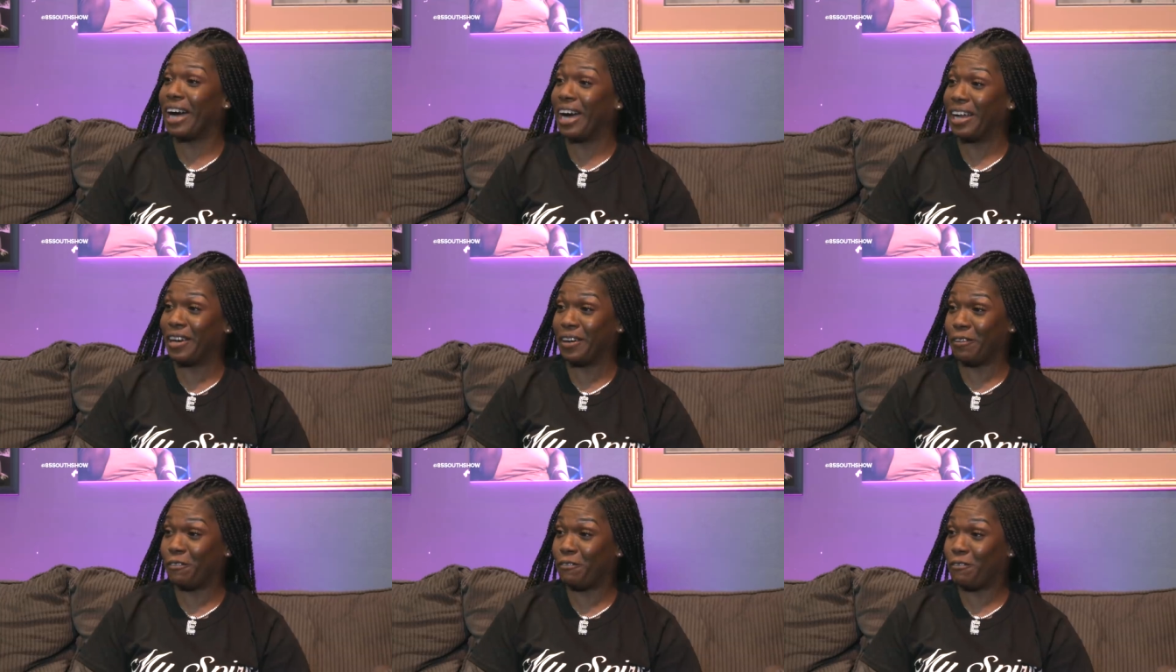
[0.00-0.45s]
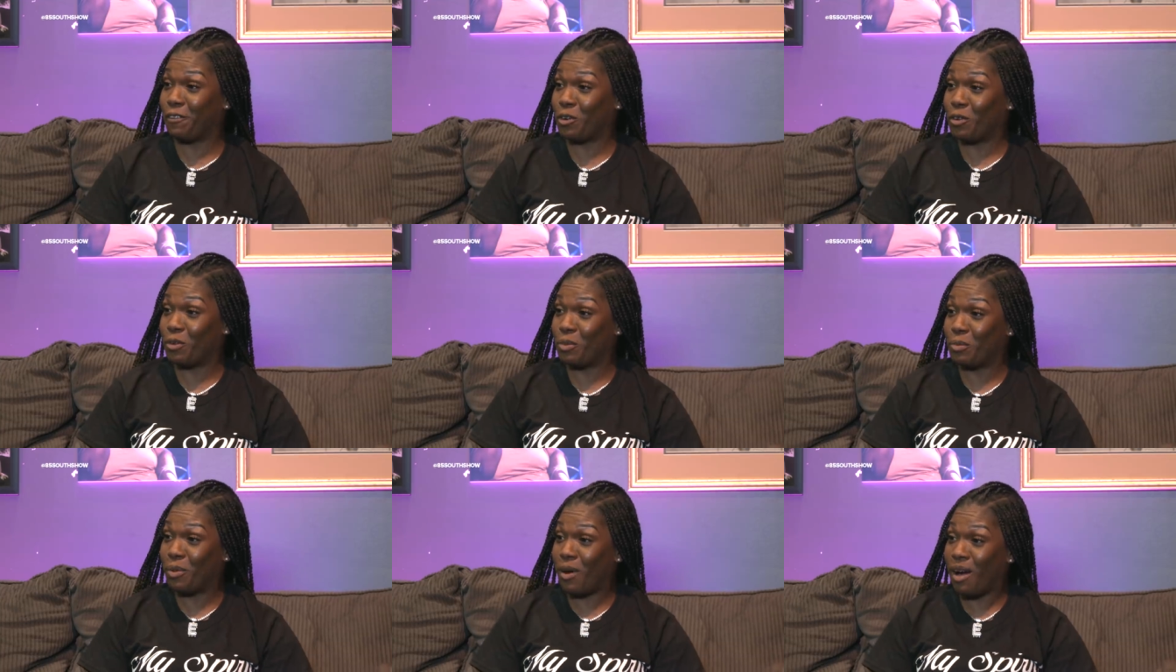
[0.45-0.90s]
goddamn
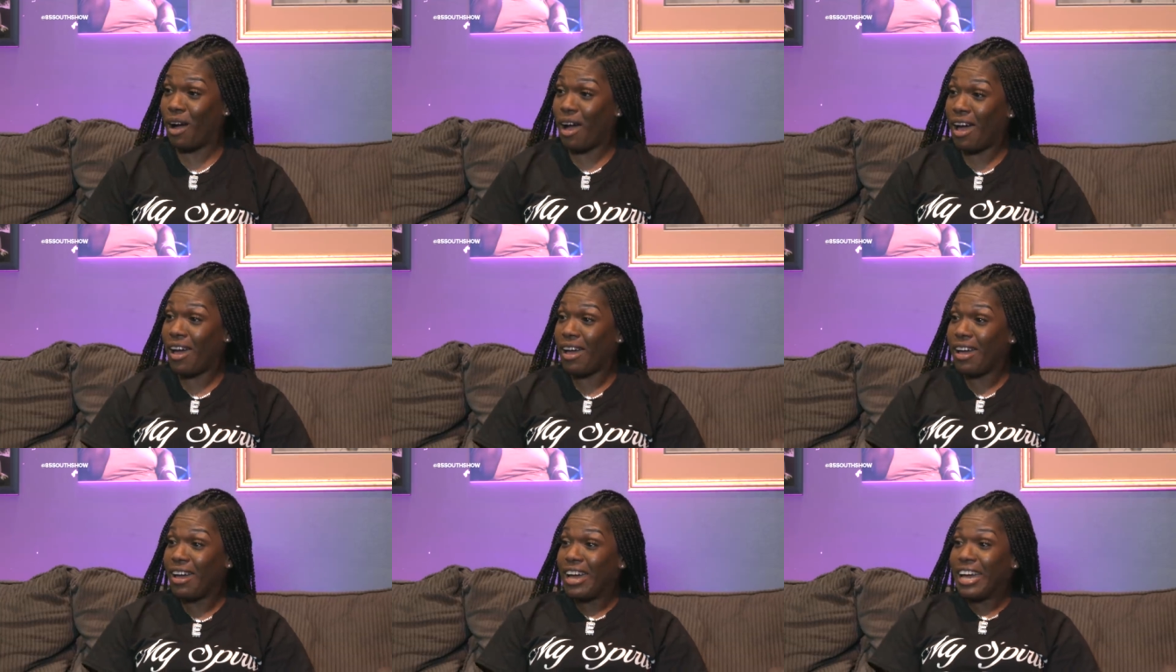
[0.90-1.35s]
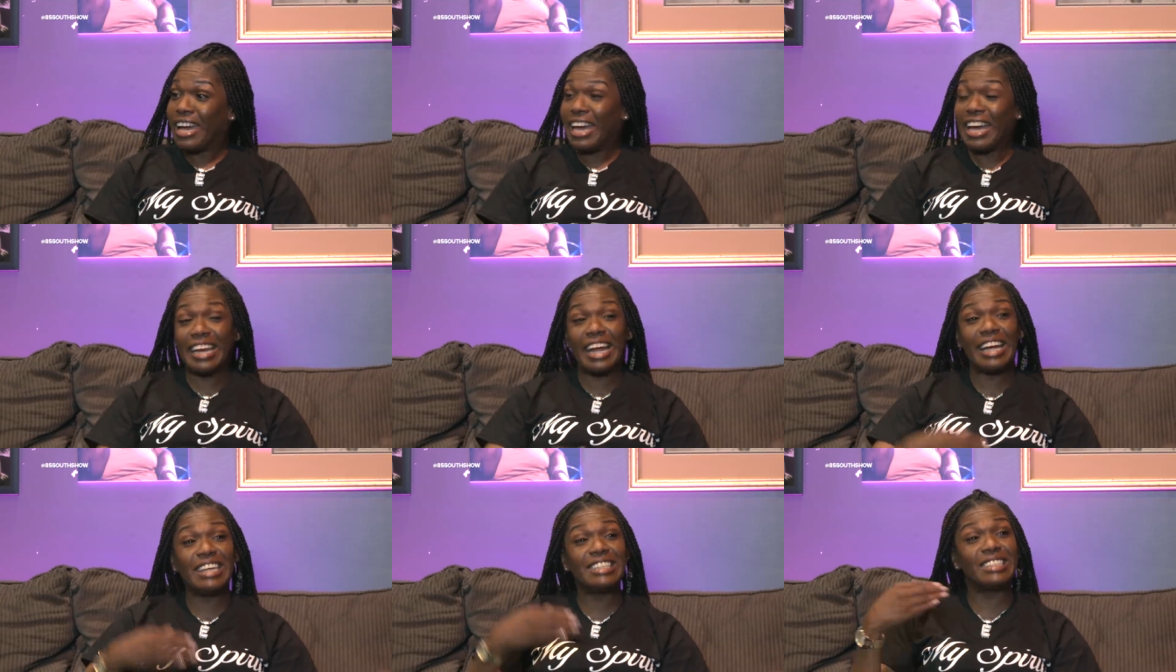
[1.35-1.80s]
folk, boy. Yeah.
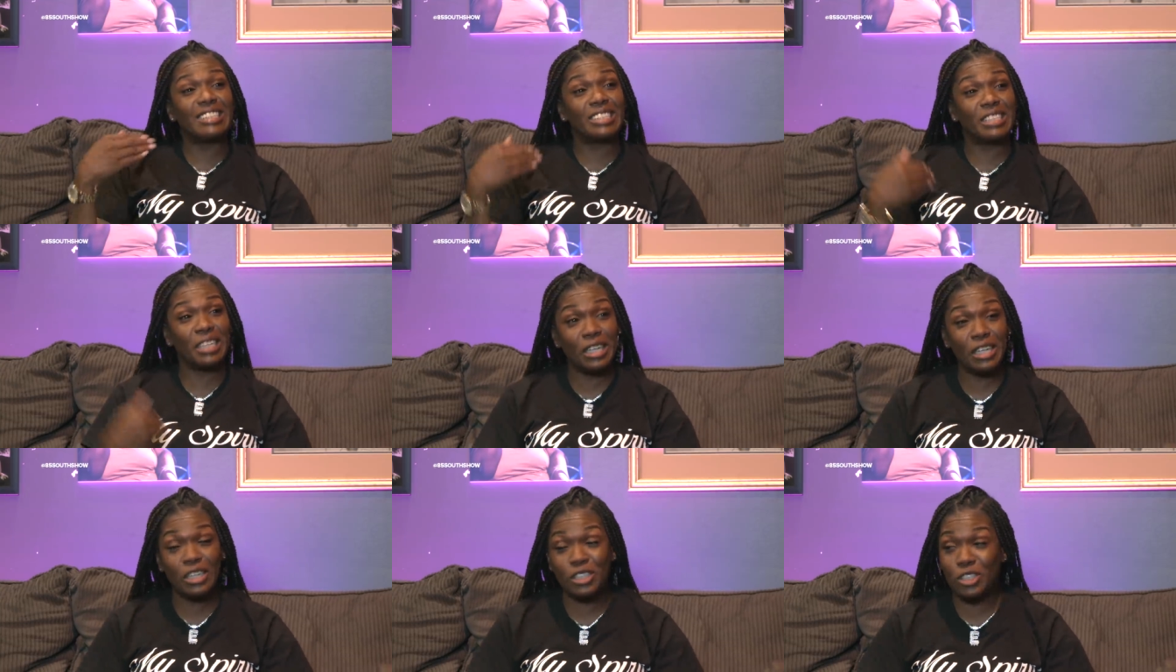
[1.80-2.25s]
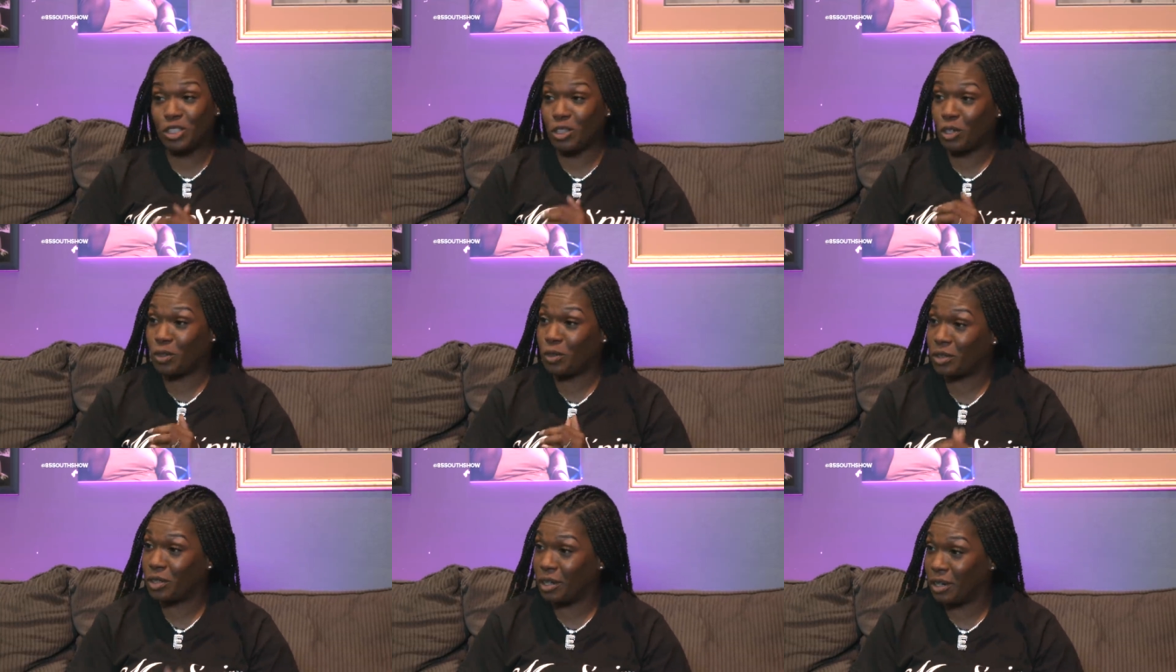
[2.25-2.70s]
And they still
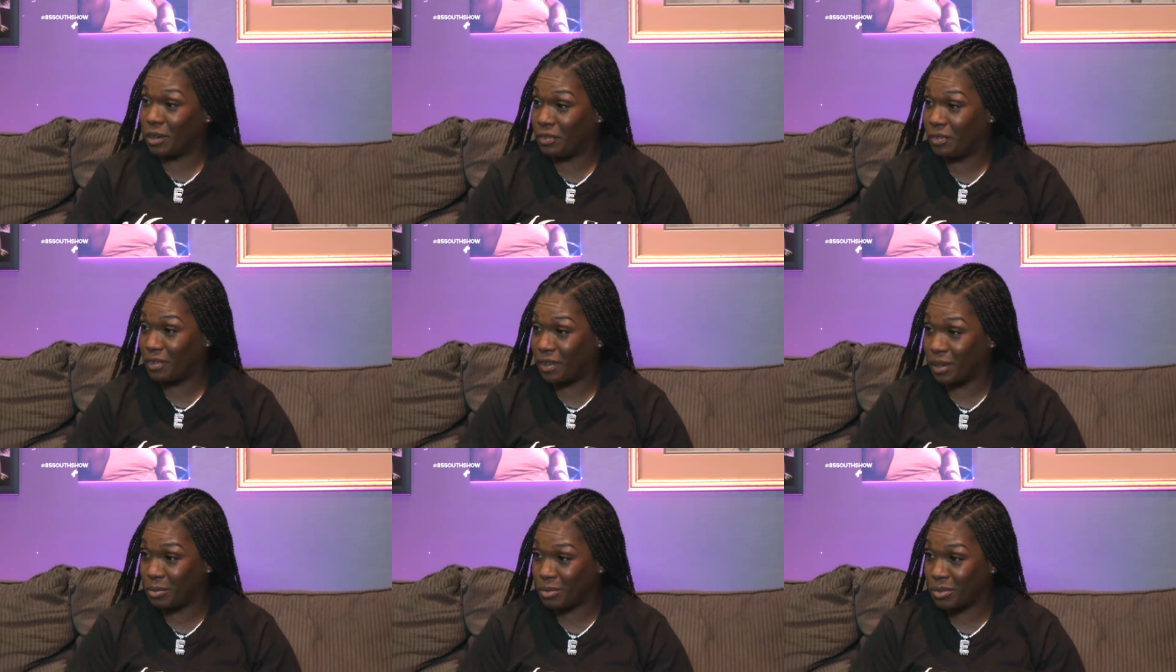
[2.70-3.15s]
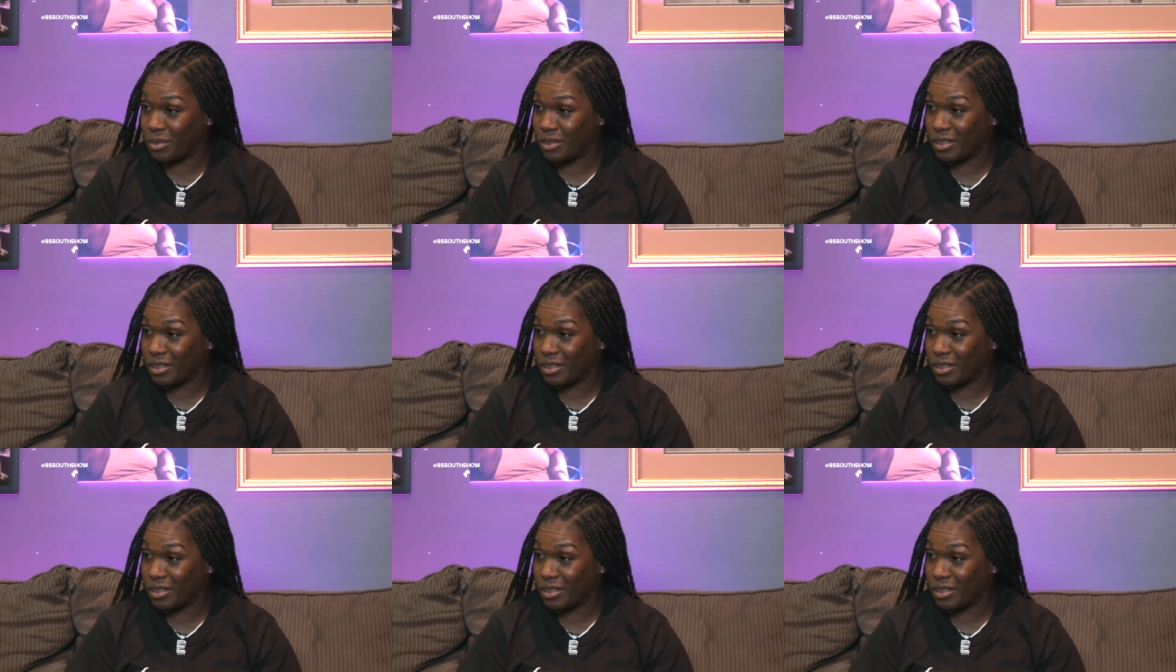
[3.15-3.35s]
showed up for me.